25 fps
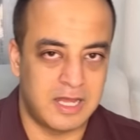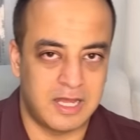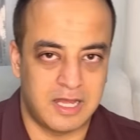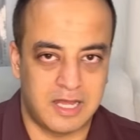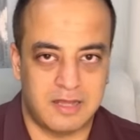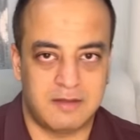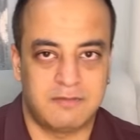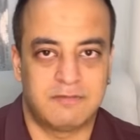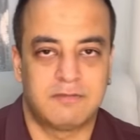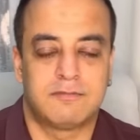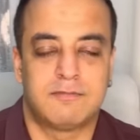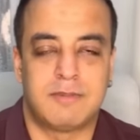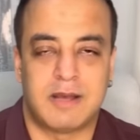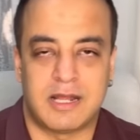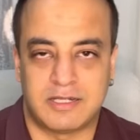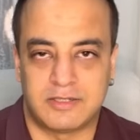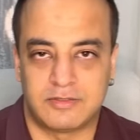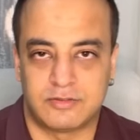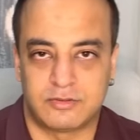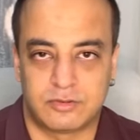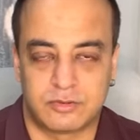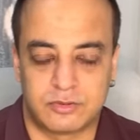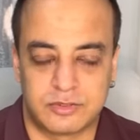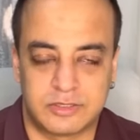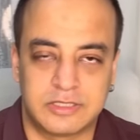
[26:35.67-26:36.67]
Have a
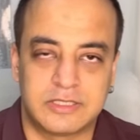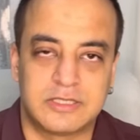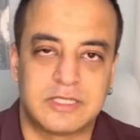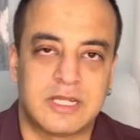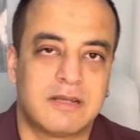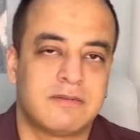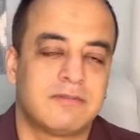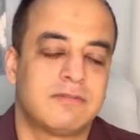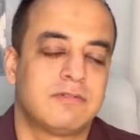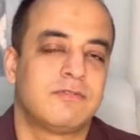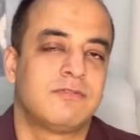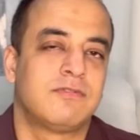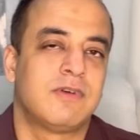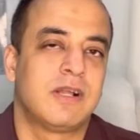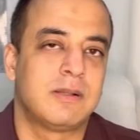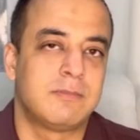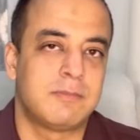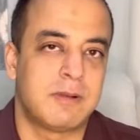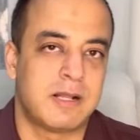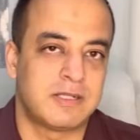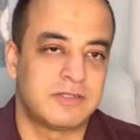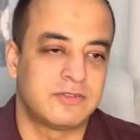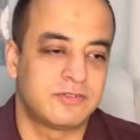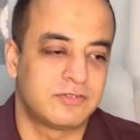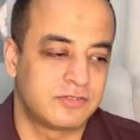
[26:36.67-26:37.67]
balanced routine, have a well
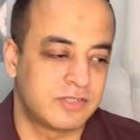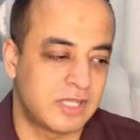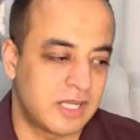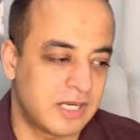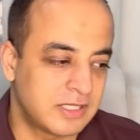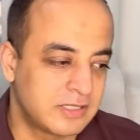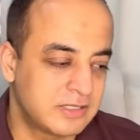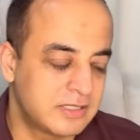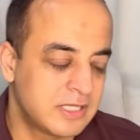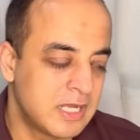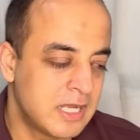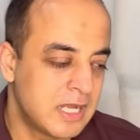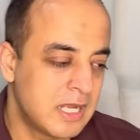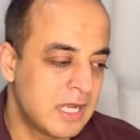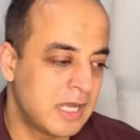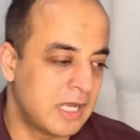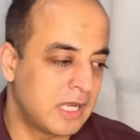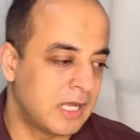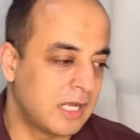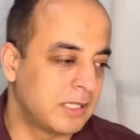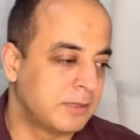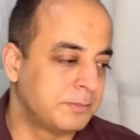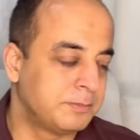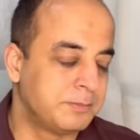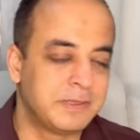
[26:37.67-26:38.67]
balanced diet,
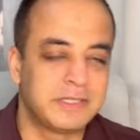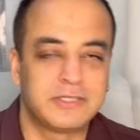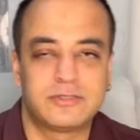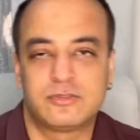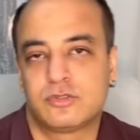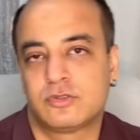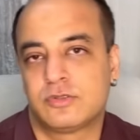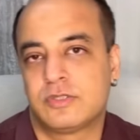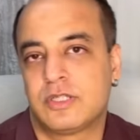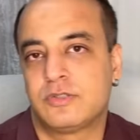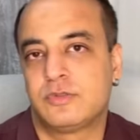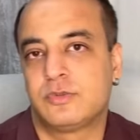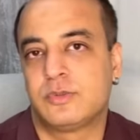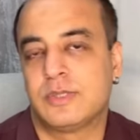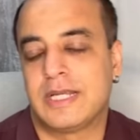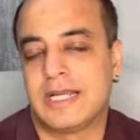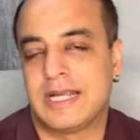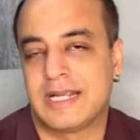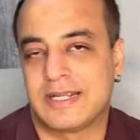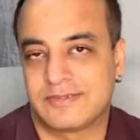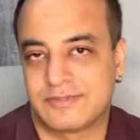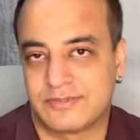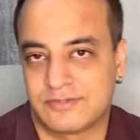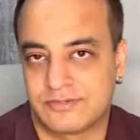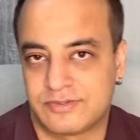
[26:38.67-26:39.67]
and make sure that you
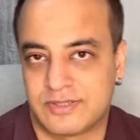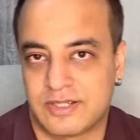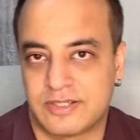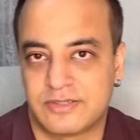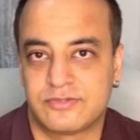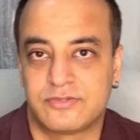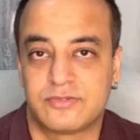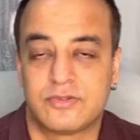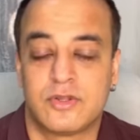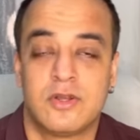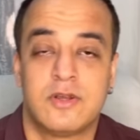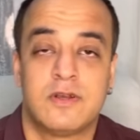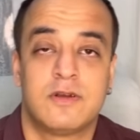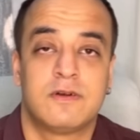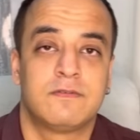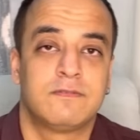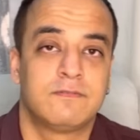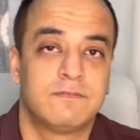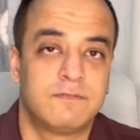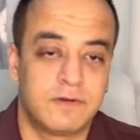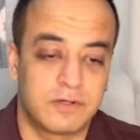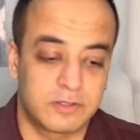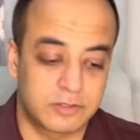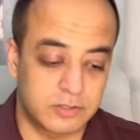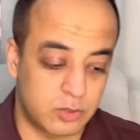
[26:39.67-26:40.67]
exercise,
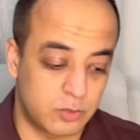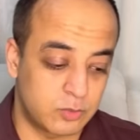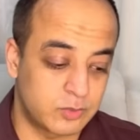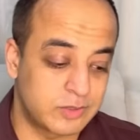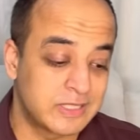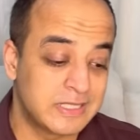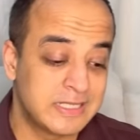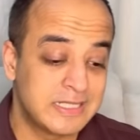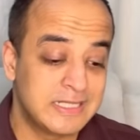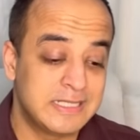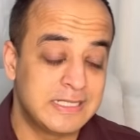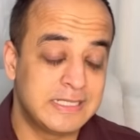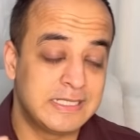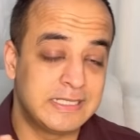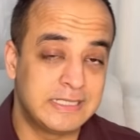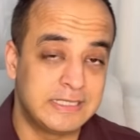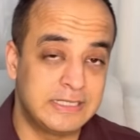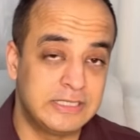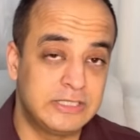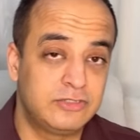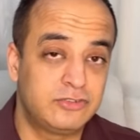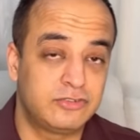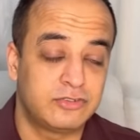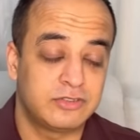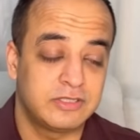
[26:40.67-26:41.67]
work out
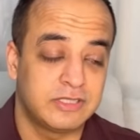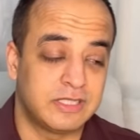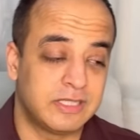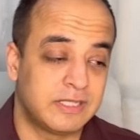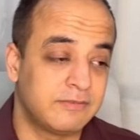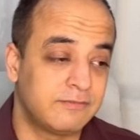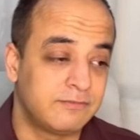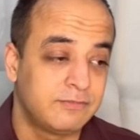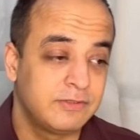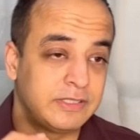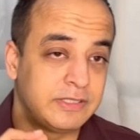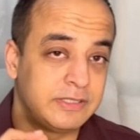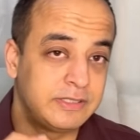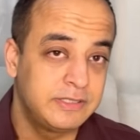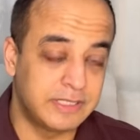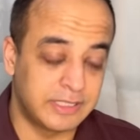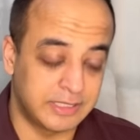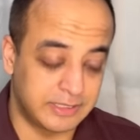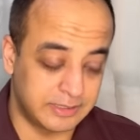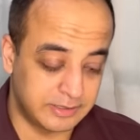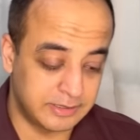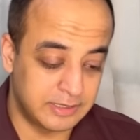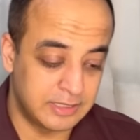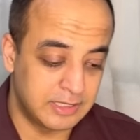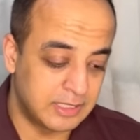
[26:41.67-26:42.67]
each and every
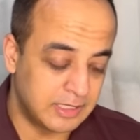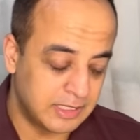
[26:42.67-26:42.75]
day.